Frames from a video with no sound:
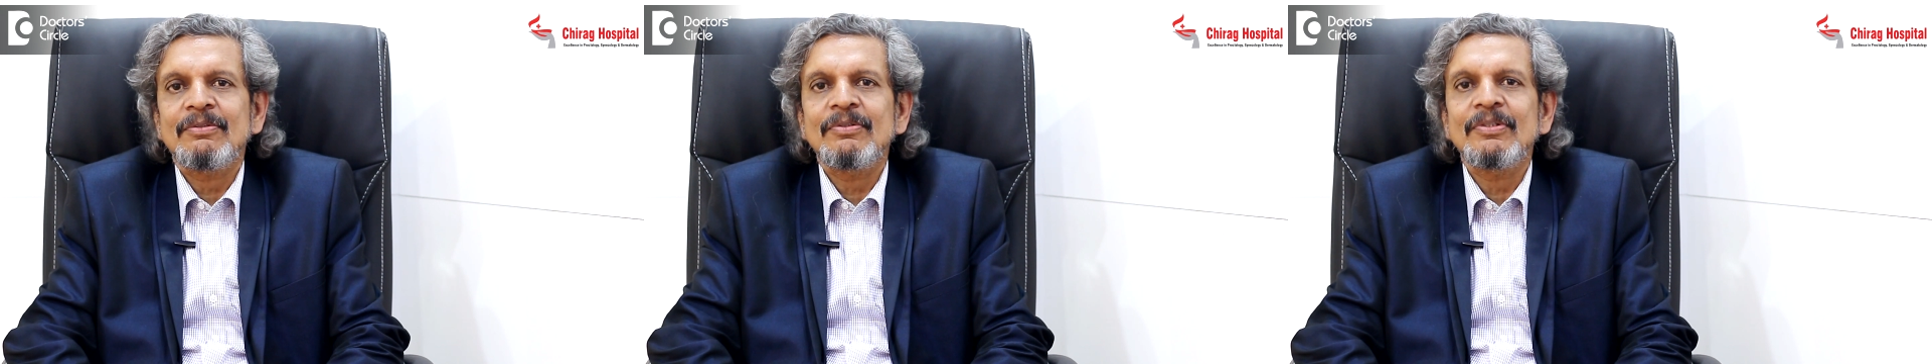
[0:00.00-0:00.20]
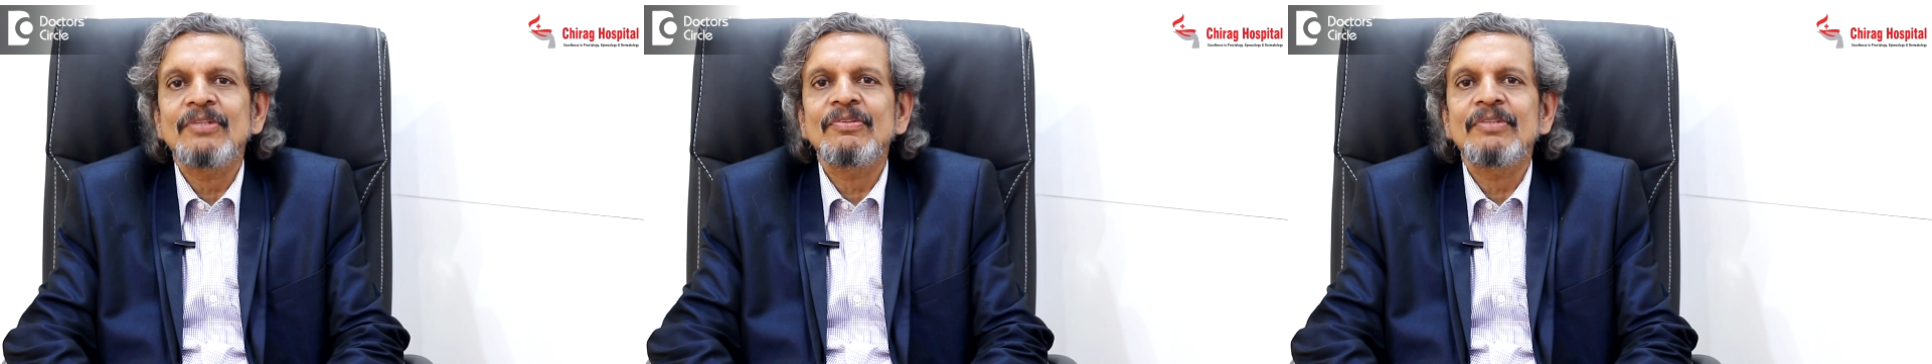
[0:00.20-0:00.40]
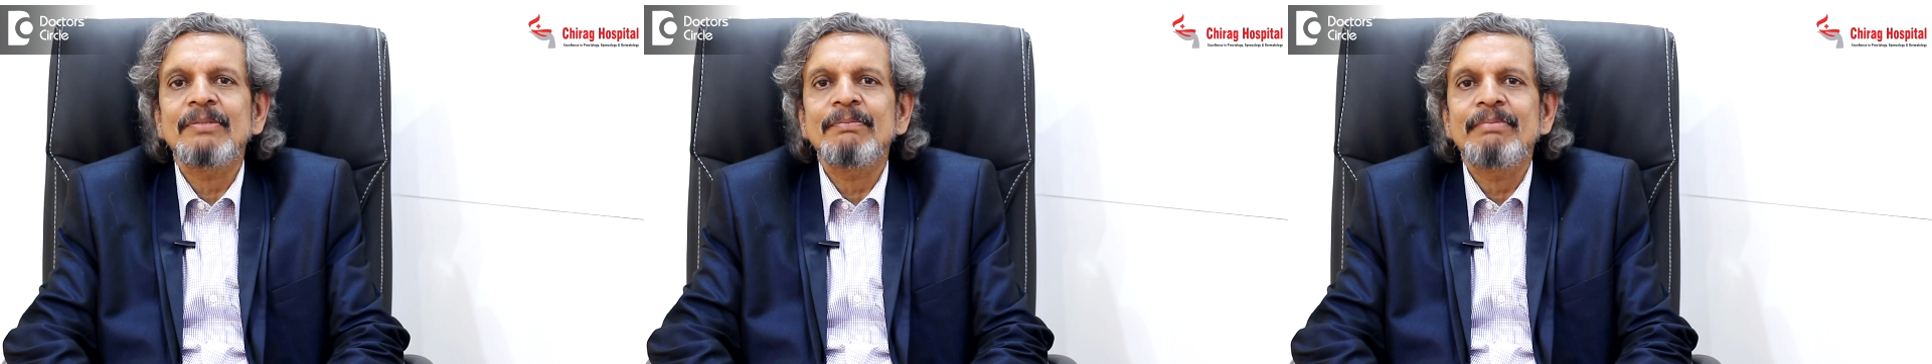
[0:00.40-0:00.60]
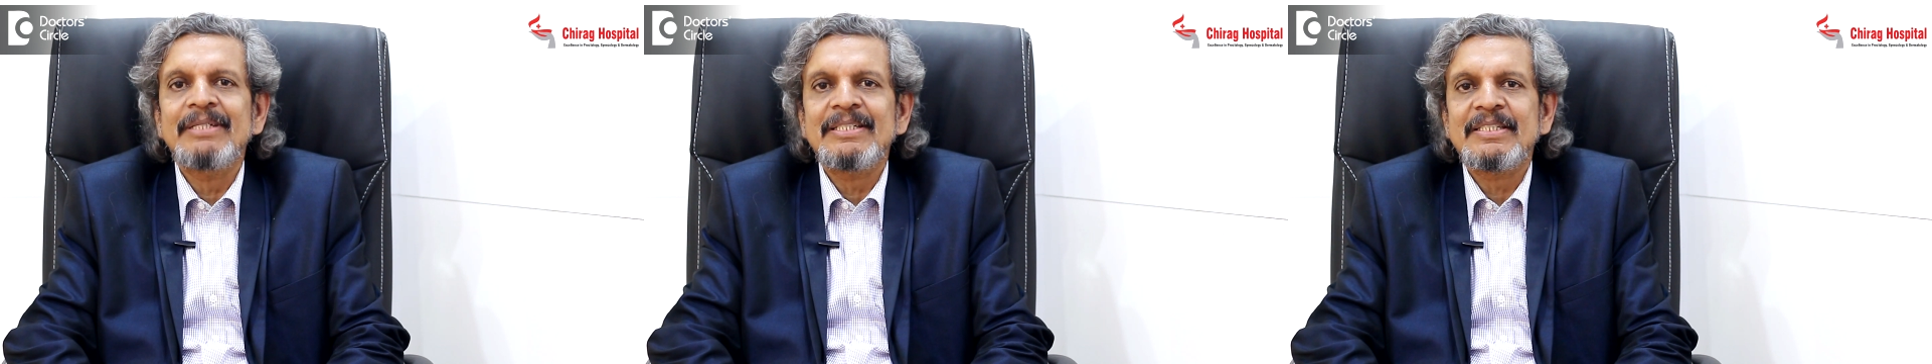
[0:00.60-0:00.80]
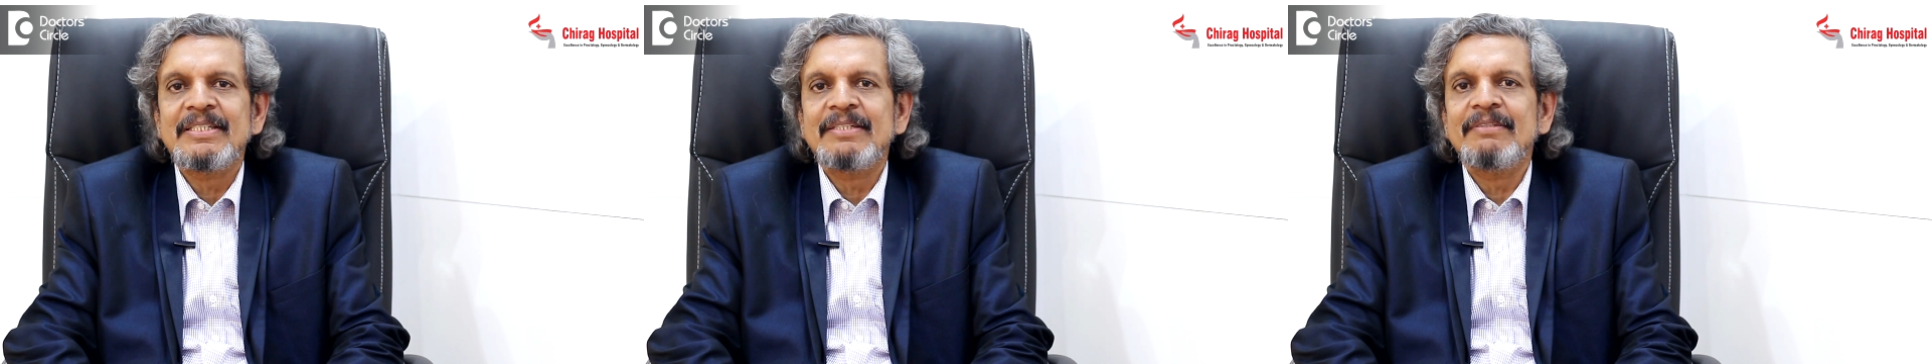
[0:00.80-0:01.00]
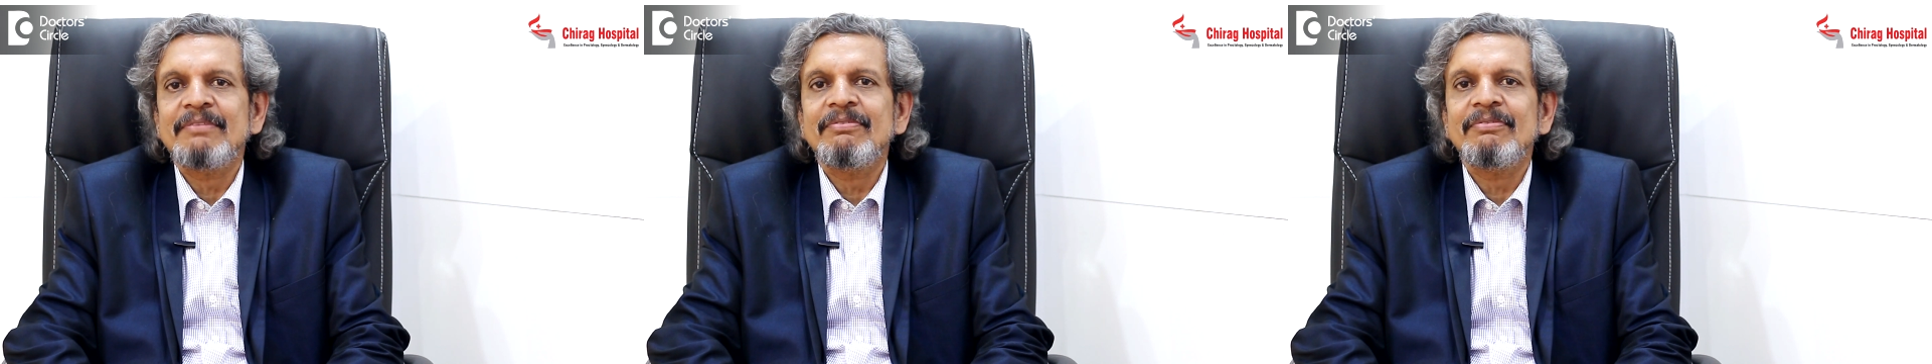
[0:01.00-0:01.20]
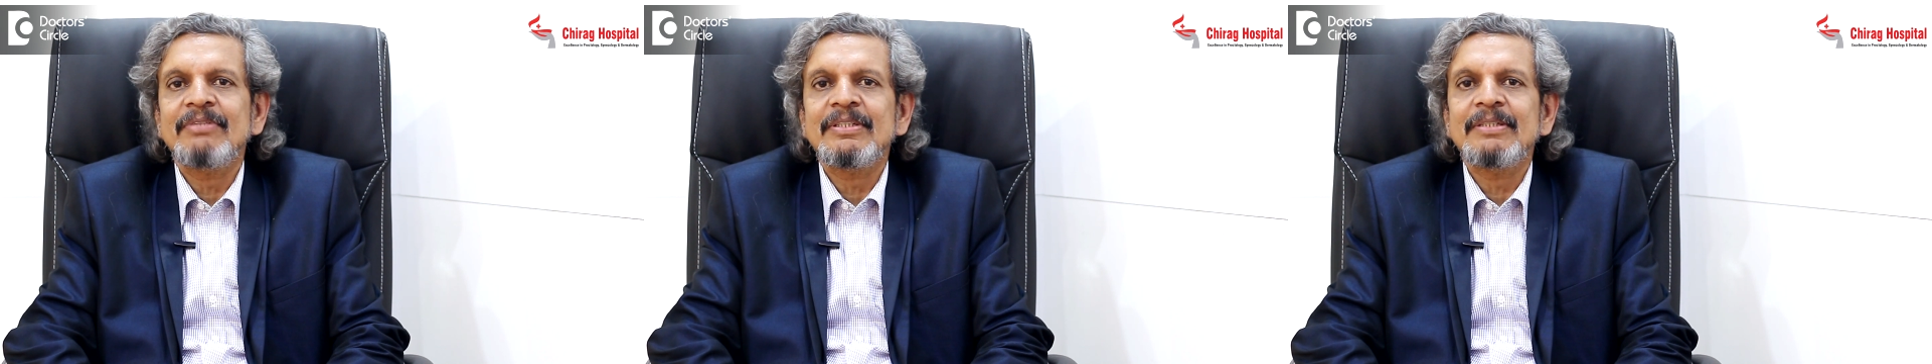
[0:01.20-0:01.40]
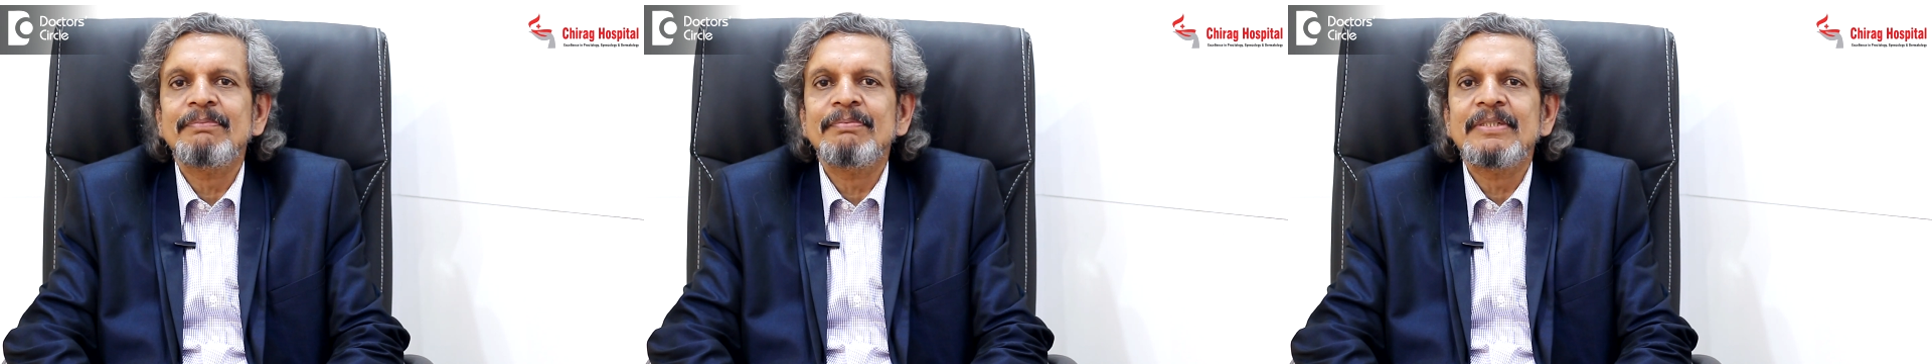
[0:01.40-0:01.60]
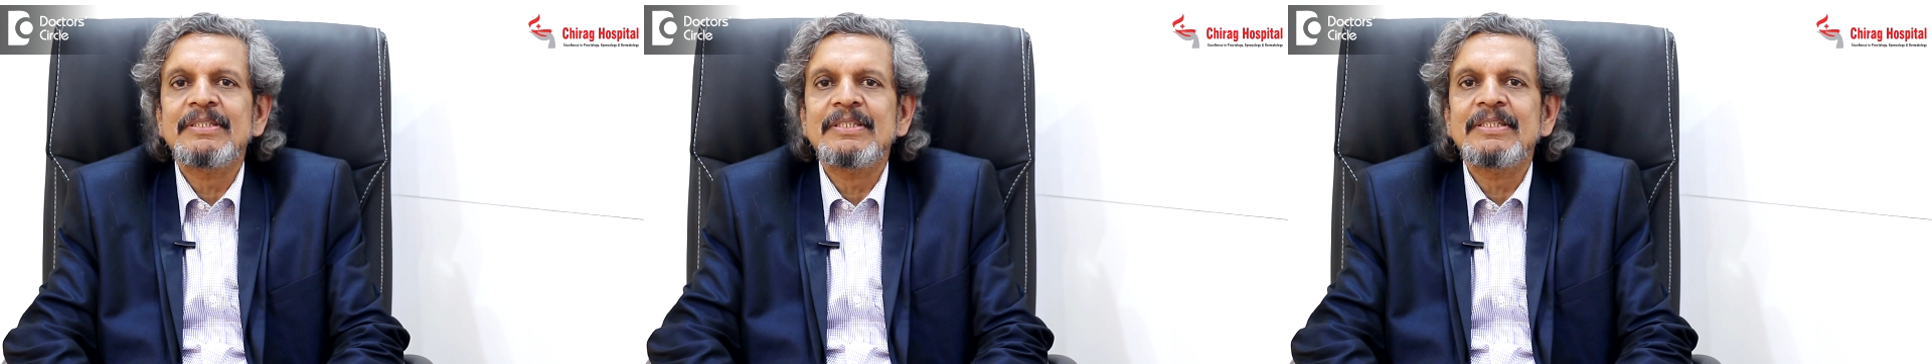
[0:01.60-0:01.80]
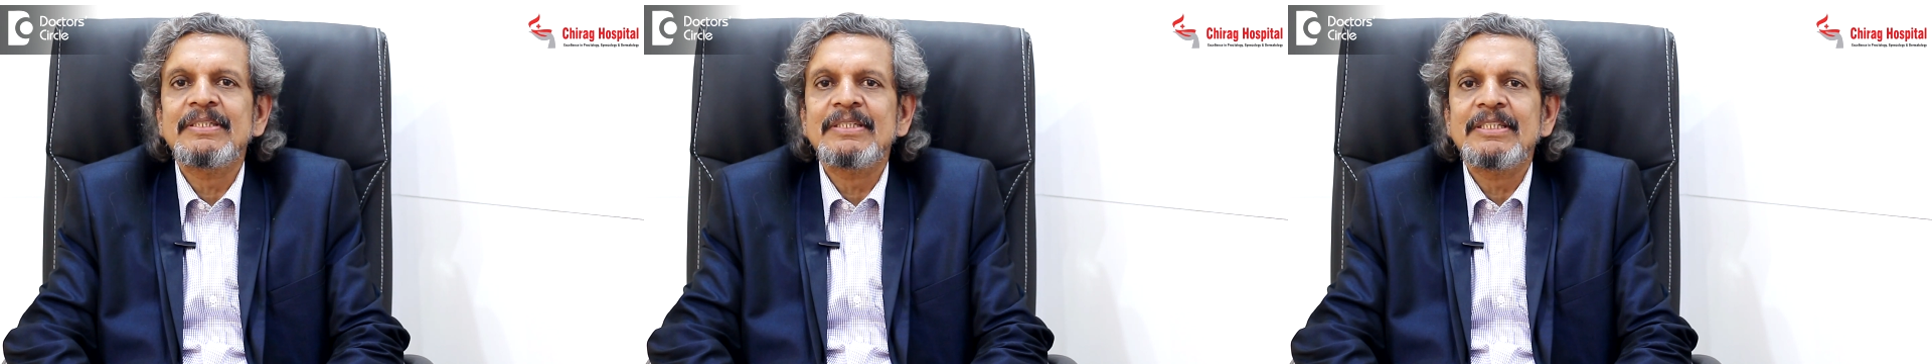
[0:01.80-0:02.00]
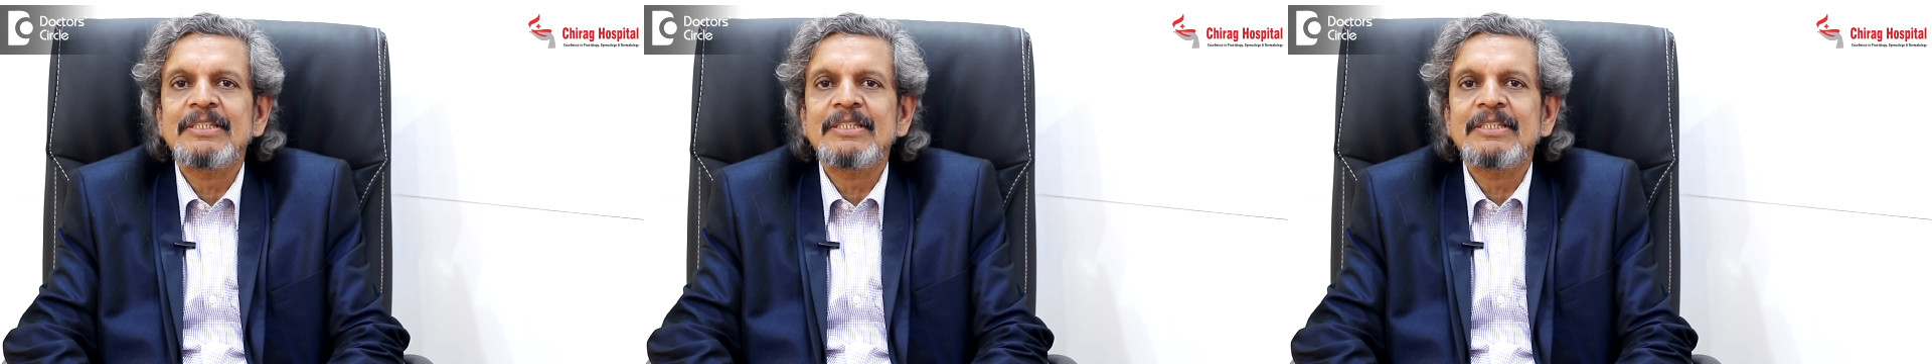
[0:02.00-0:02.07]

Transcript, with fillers: to give the best for the patients,